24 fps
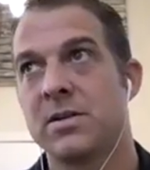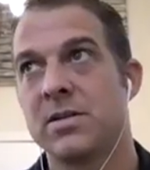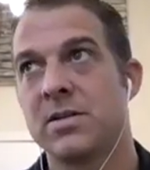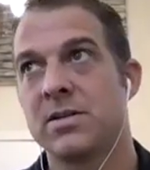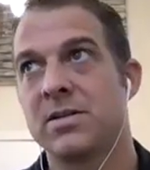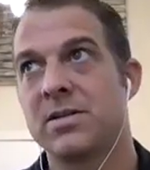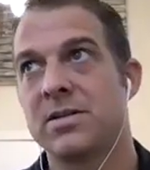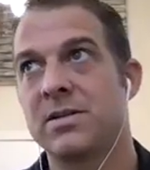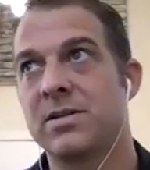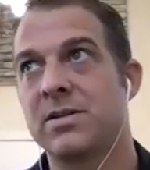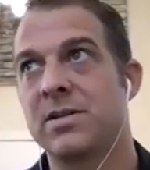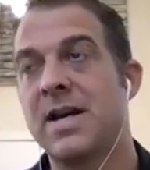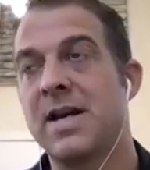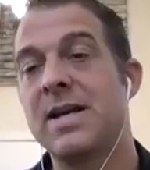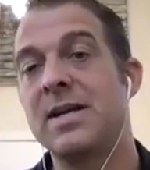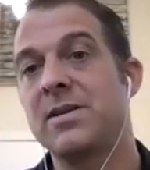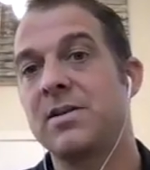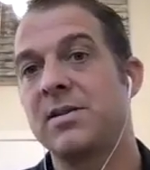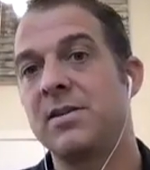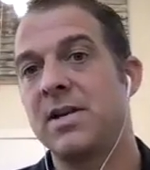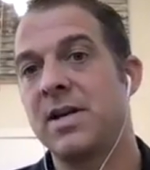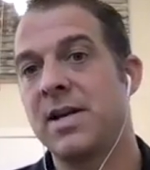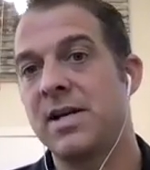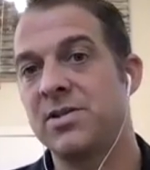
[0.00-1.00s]

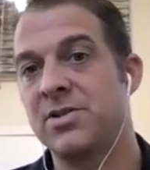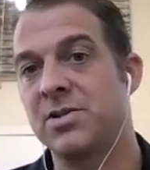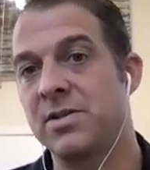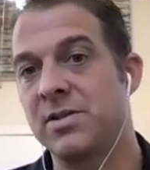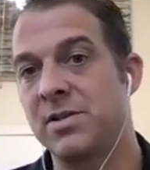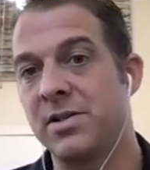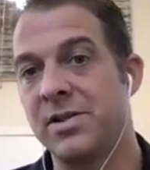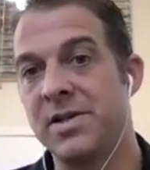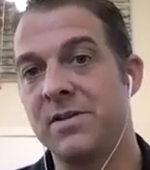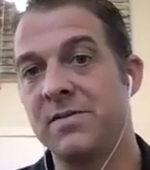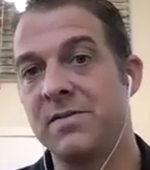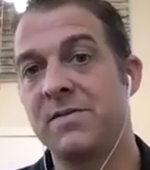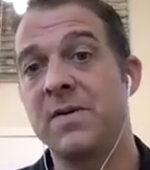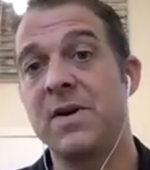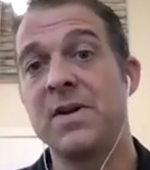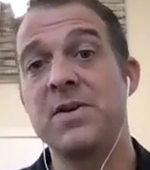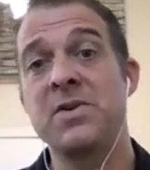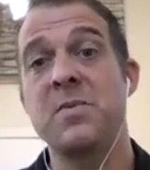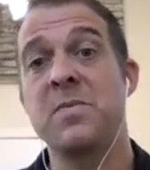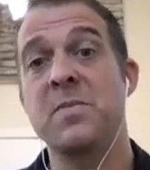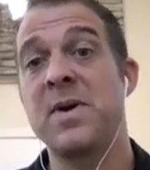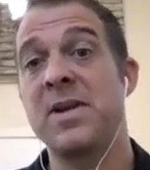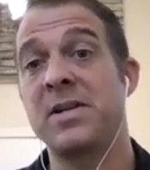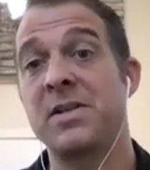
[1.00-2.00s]
psychologically and
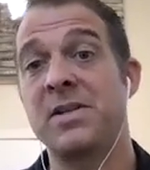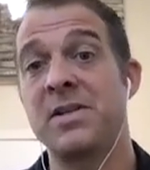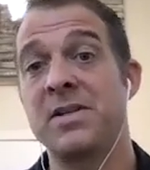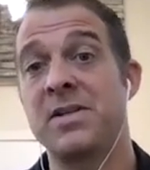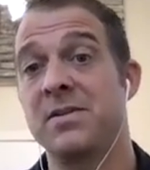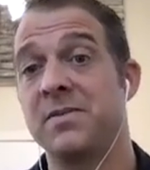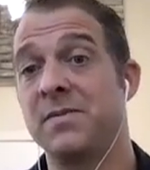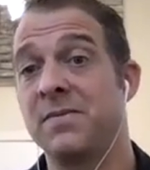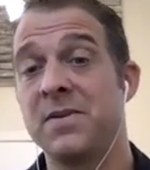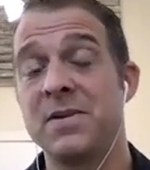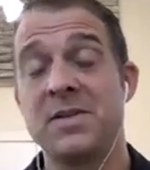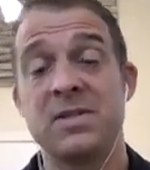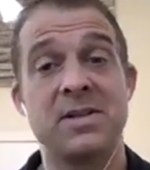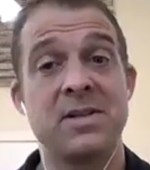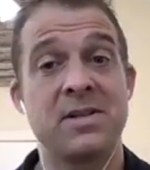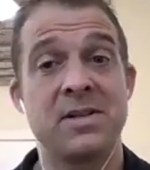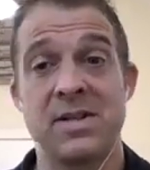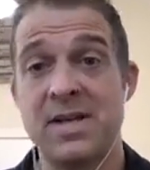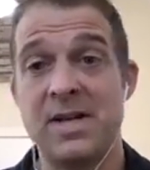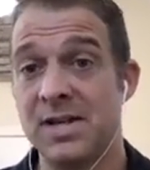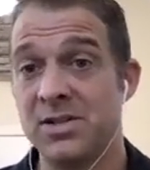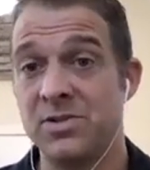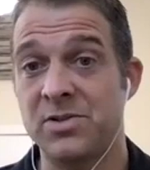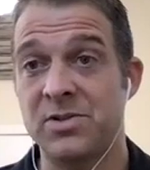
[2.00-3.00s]
fundamentally and
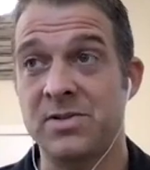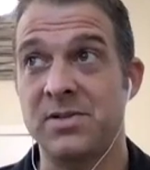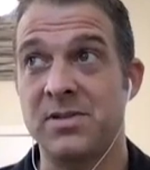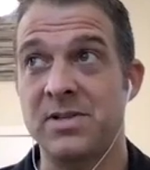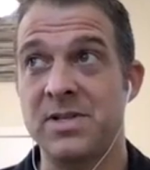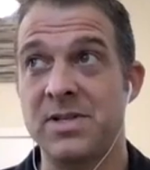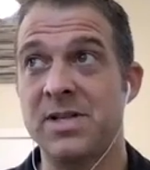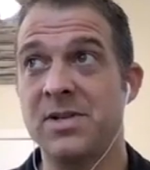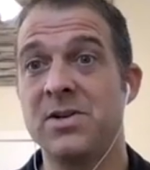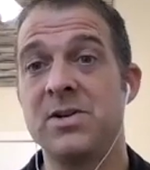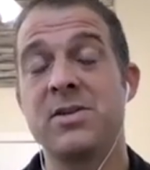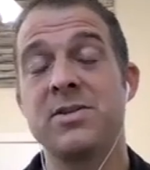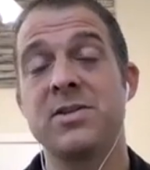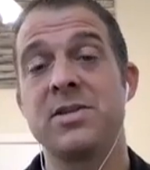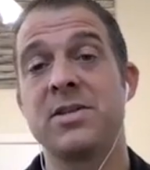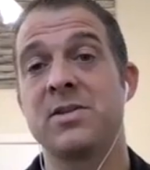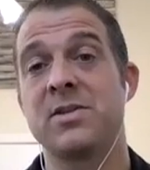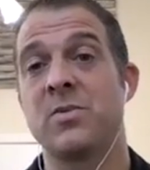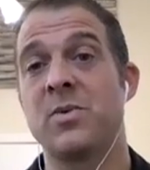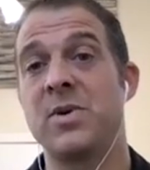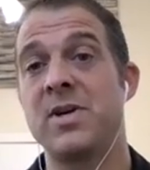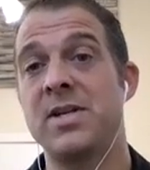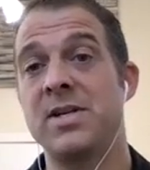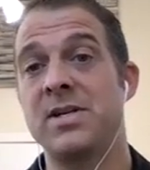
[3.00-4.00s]
physiologically, in all these
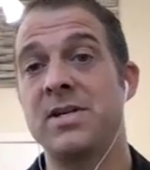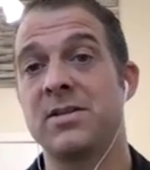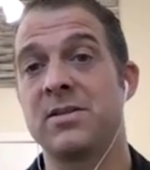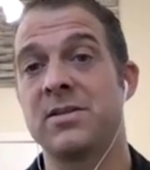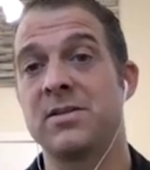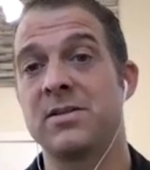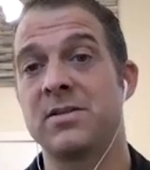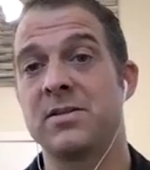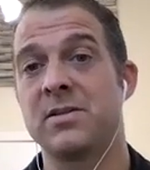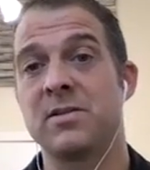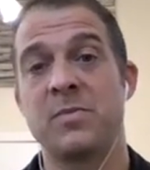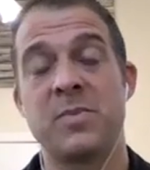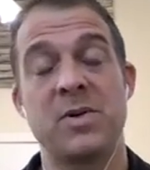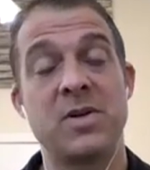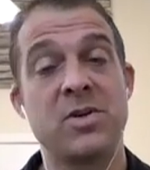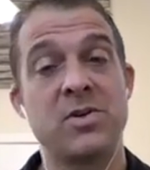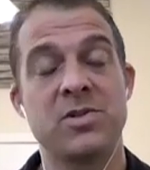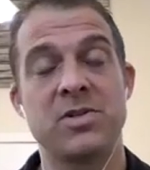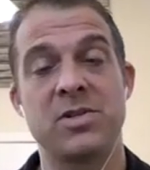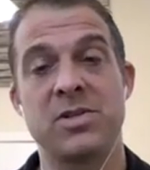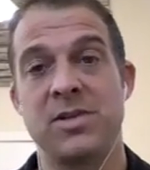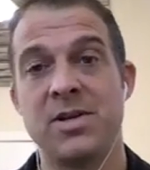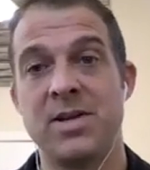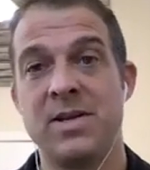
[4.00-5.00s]
ways,
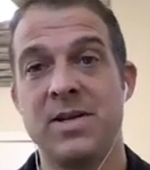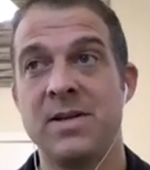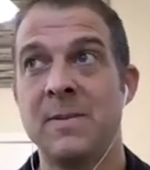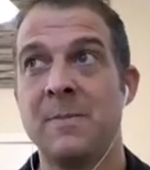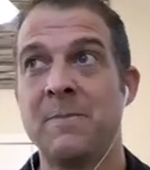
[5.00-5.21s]
spiritually,